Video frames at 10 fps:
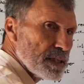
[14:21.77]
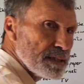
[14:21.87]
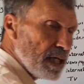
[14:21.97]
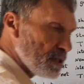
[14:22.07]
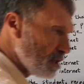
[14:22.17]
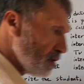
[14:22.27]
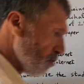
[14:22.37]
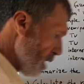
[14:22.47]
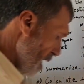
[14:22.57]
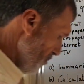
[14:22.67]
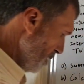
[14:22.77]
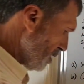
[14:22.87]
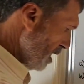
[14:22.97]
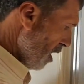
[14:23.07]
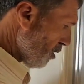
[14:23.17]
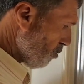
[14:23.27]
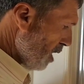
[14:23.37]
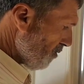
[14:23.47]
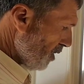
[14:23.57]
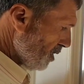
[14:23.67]
that we have here. We
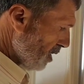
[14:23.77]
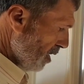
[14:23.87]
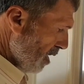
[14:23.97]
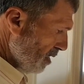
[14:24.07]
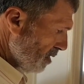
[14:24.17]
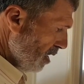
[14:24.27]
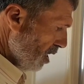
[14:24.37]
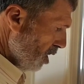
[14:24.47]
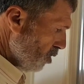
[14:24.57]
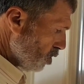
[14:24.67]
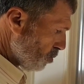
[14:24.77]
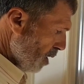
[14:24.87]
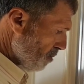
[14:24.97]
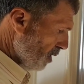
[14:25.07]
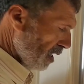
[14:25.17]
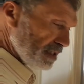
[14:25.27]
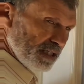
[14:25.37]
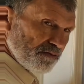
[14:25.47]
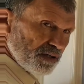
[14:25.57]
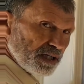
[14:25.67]
have internet, newspaper, and
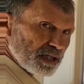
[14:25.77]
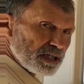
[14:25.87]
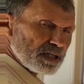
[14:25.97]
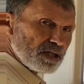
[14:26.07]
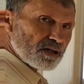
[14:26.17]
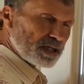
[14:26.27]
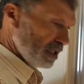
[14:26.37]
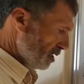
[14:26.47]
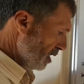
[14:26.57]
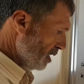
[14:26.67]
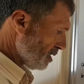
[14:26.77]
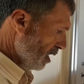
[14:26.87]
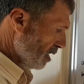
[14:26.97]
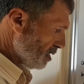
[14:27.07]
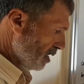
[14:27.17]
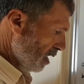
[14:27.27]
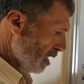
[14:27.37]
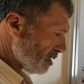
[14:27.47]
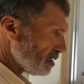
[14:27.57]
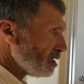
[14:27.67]
TV. Okay, these are the
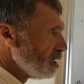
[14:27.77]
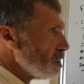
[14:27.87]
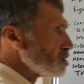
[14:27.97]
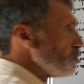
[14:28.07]
classes. So